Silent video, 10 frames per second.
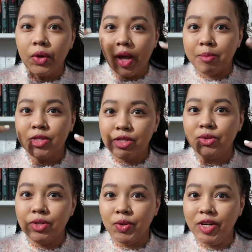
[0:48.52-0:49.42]
I'm
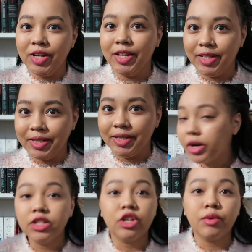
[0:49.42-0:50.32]
still doing good. We're
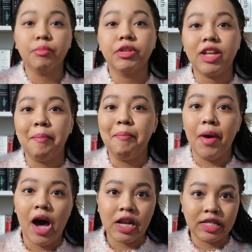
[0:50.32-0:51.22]
gonna start with the books I
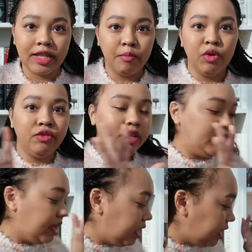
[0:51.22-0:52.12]
bought, then move
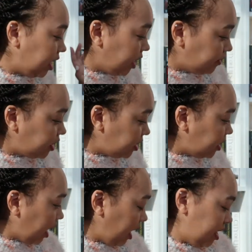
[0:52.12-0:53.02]
into gifts
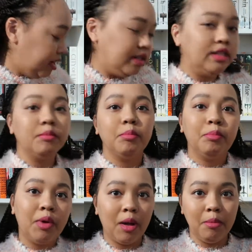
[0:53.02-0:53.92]
and
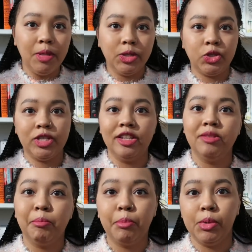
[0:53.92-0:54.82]
published sent
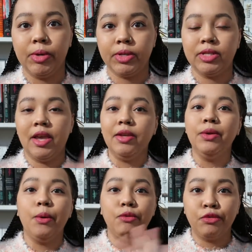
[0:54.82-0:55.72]
books and
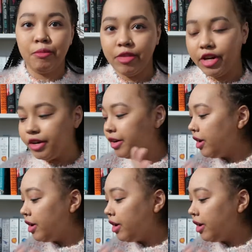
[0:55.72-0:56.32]
go from there.